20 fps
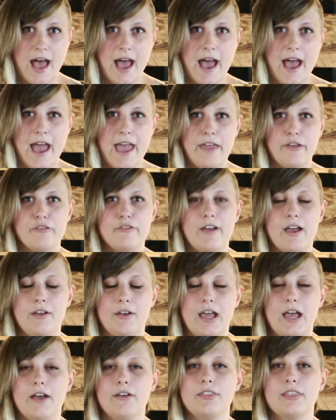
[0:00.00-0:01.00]
I
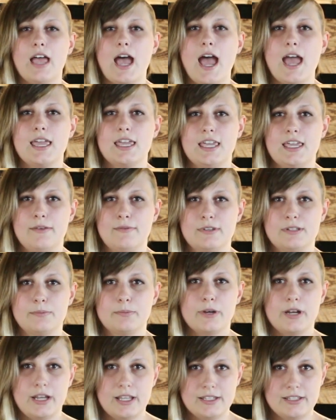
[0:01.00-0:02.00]
found out that he was
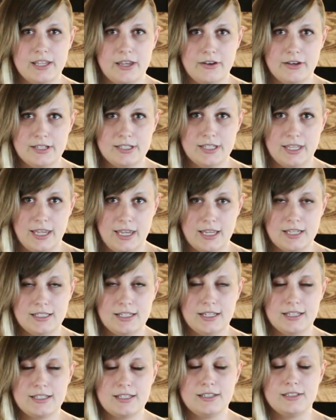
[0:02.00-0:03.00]
pretty seriously
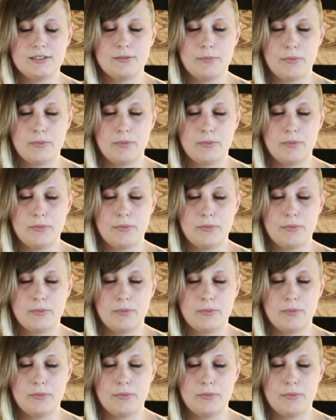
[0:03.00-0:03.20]
addicted to